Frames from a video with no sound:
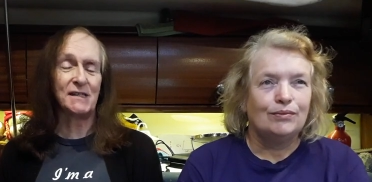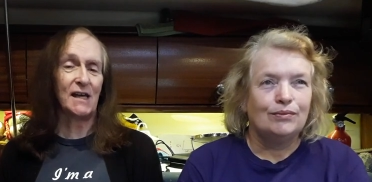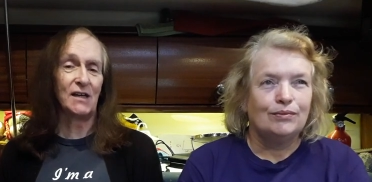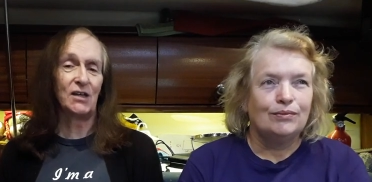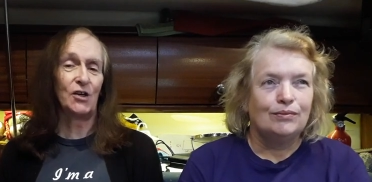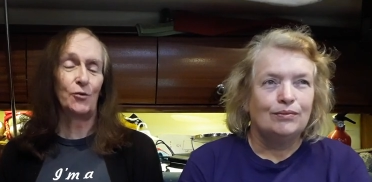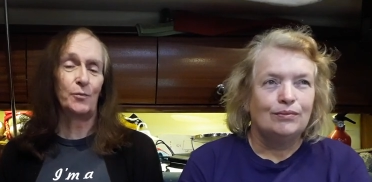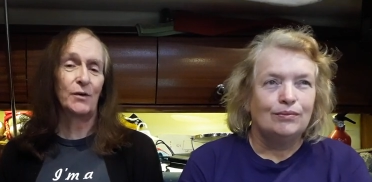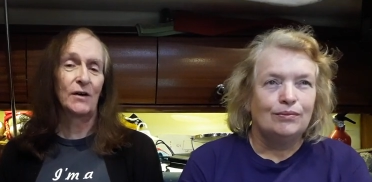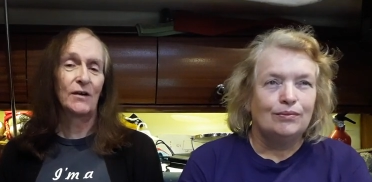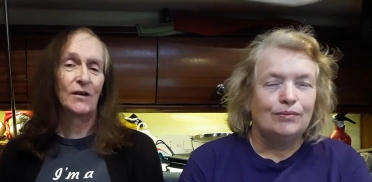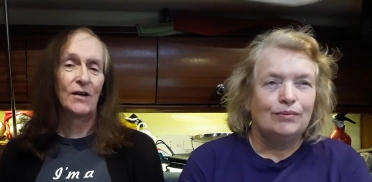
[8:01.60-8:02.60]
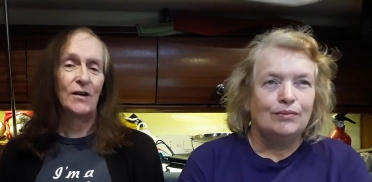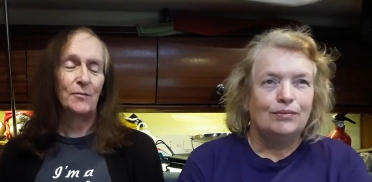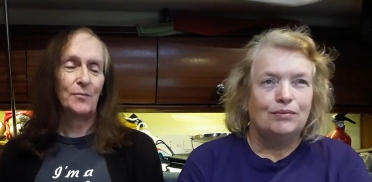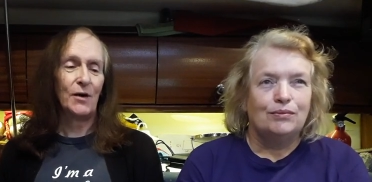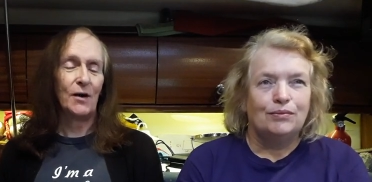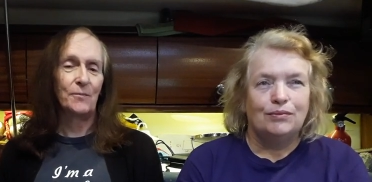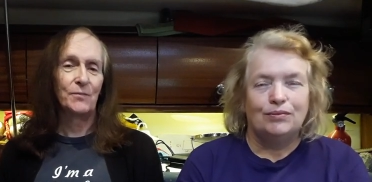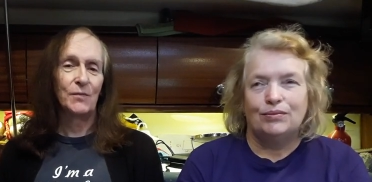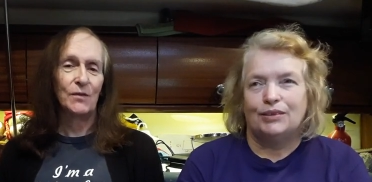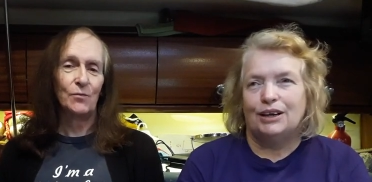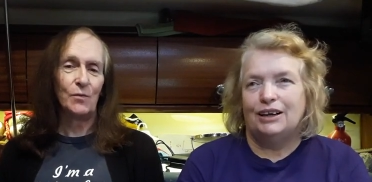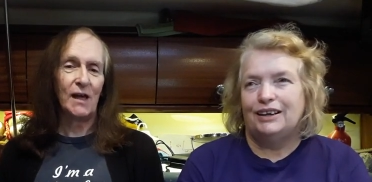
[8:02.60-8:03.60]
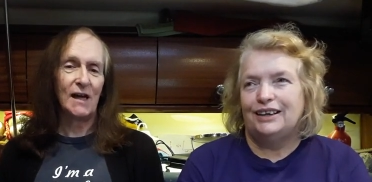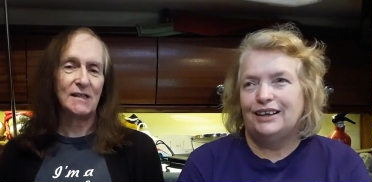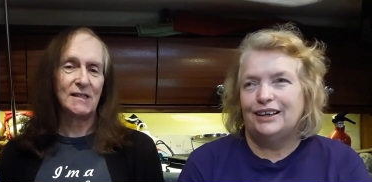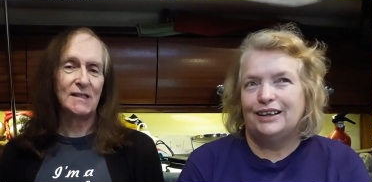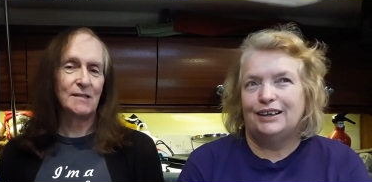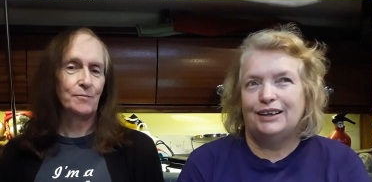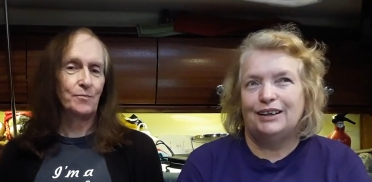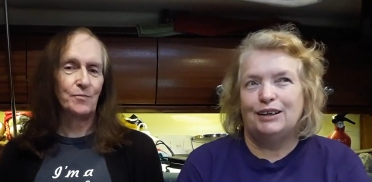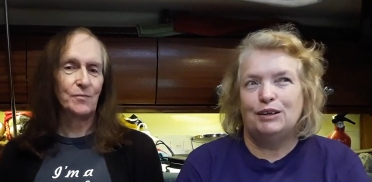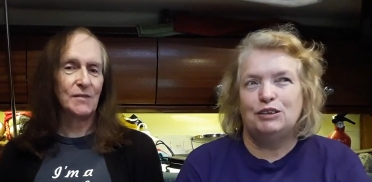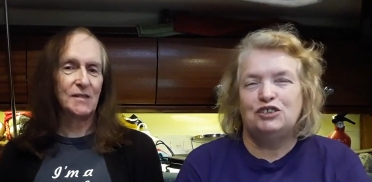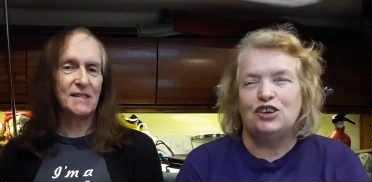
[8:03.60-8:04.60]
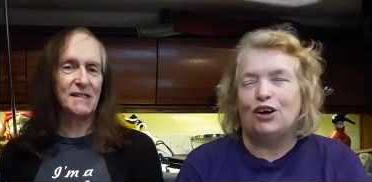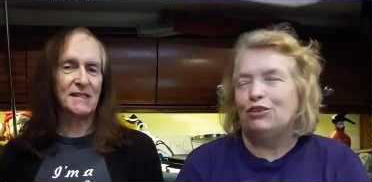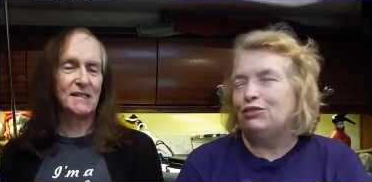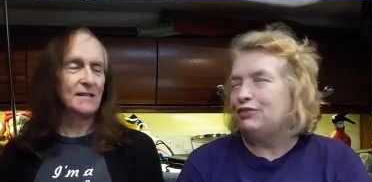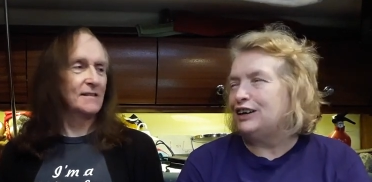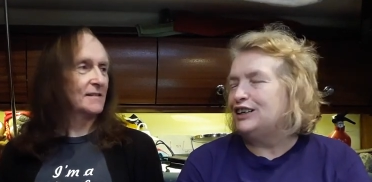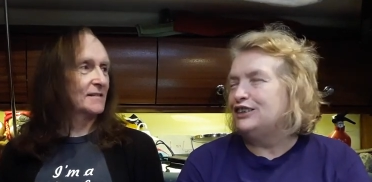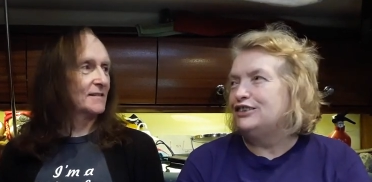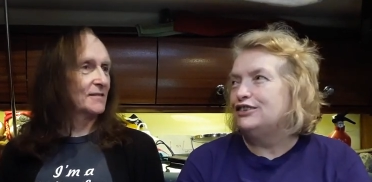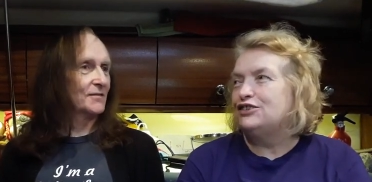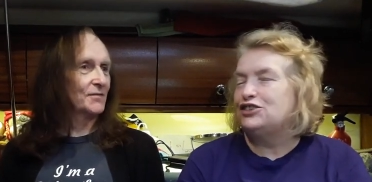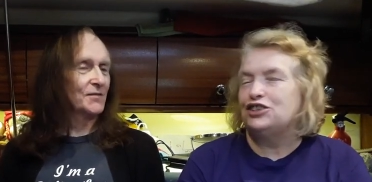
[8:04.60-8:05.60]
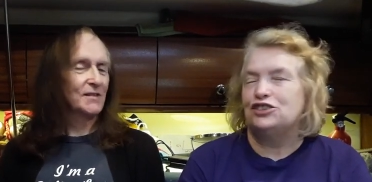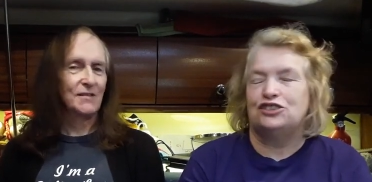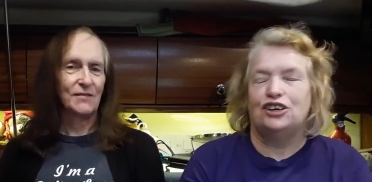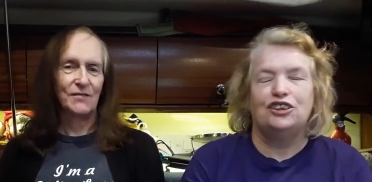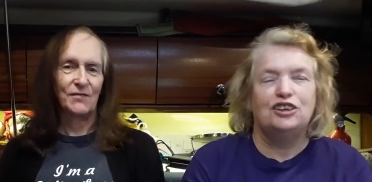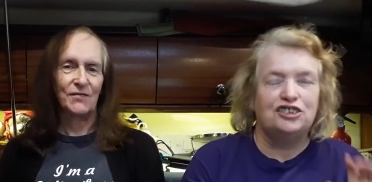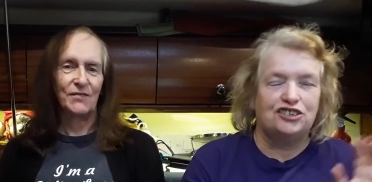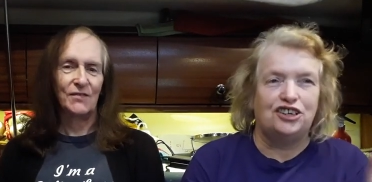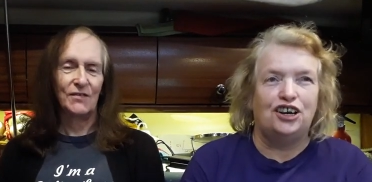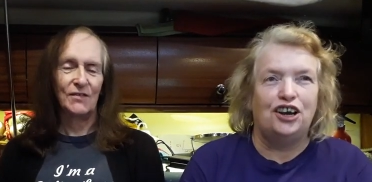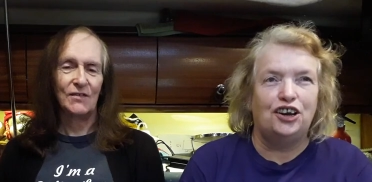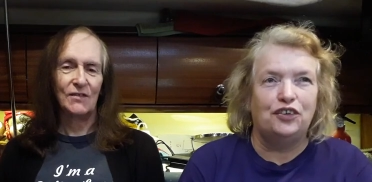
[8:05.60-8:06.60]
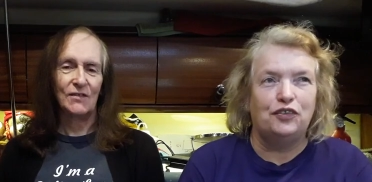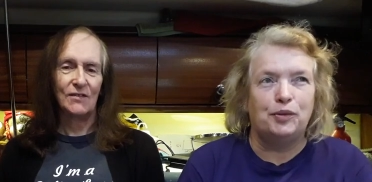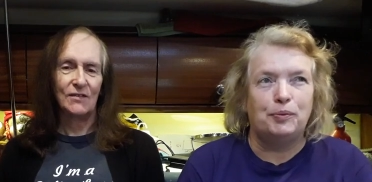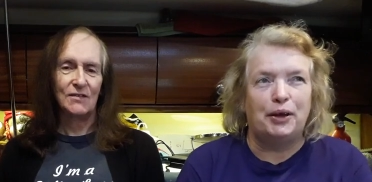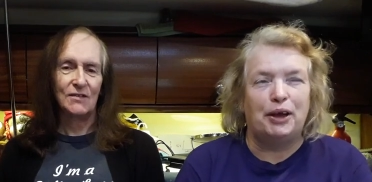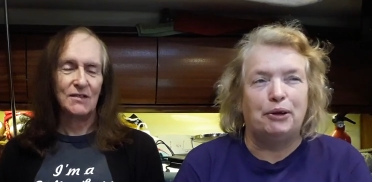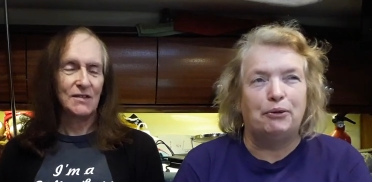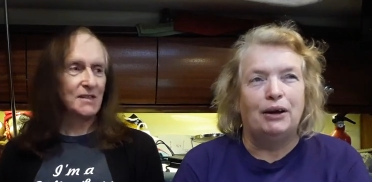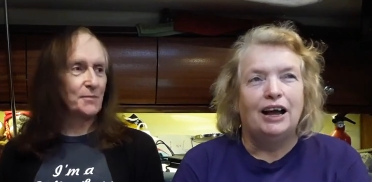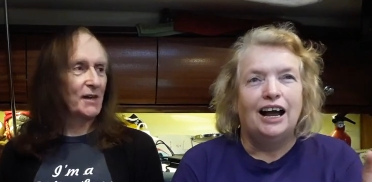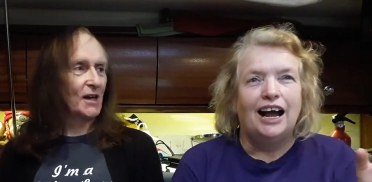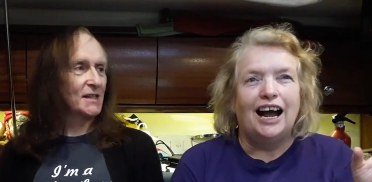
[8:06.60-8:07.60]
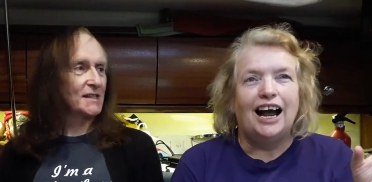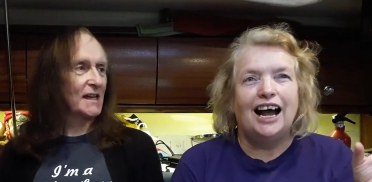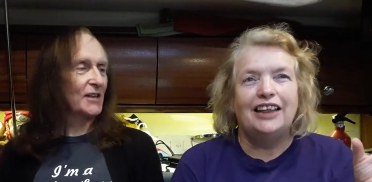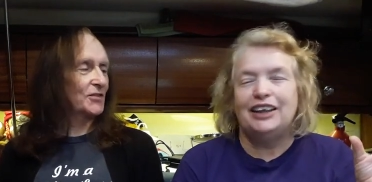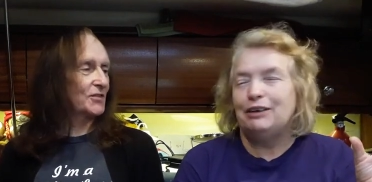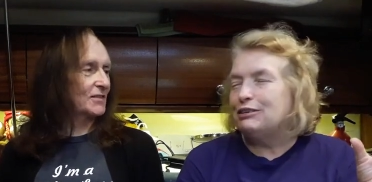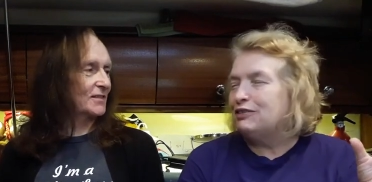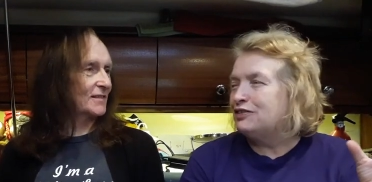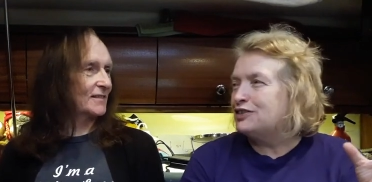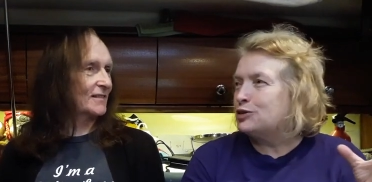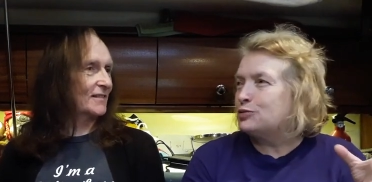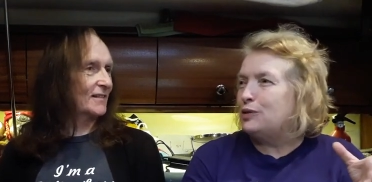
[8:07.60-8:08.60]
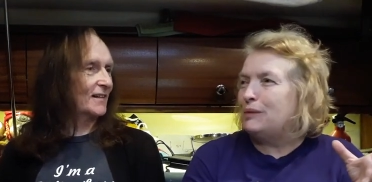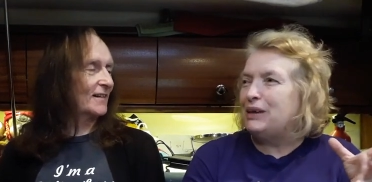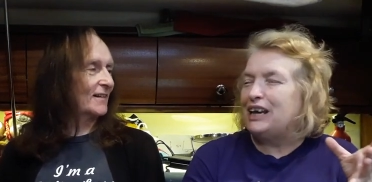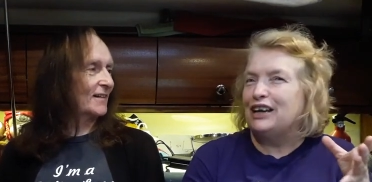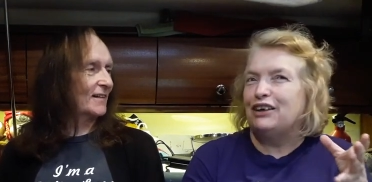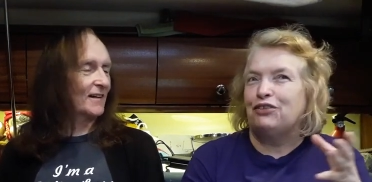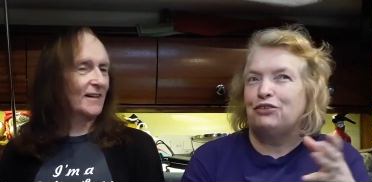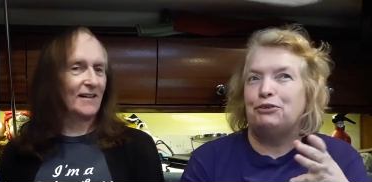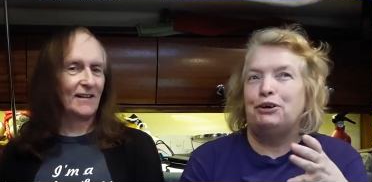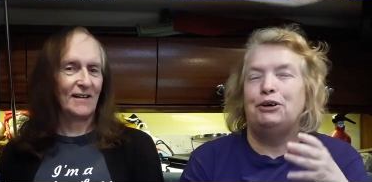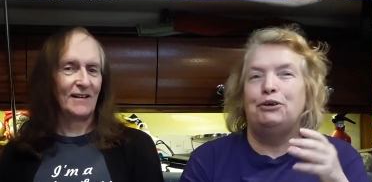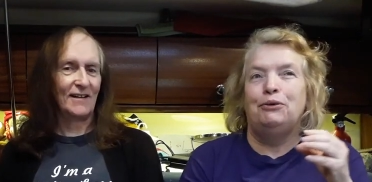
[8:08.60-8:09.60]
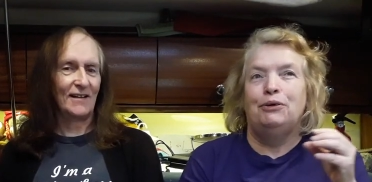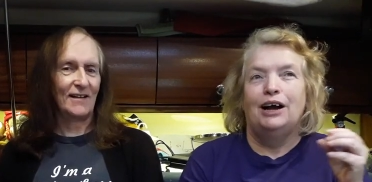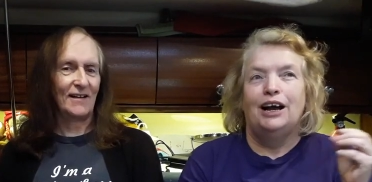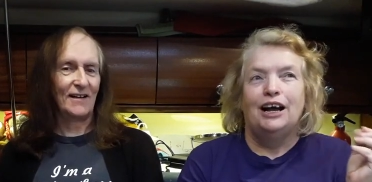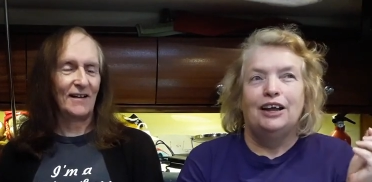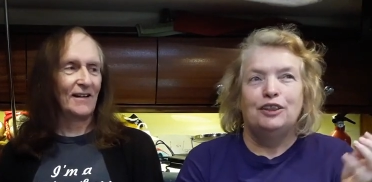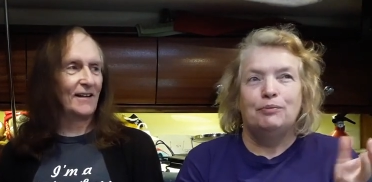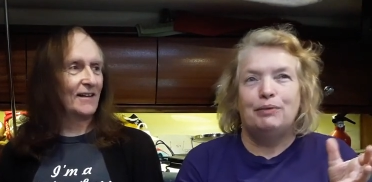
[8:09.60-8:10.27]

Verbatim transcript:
Speaker 1: can't cope, but we had
Speaker 2: dolphins just on the stern of the boat, to be honest, and they were swimming through
Speaker 1: the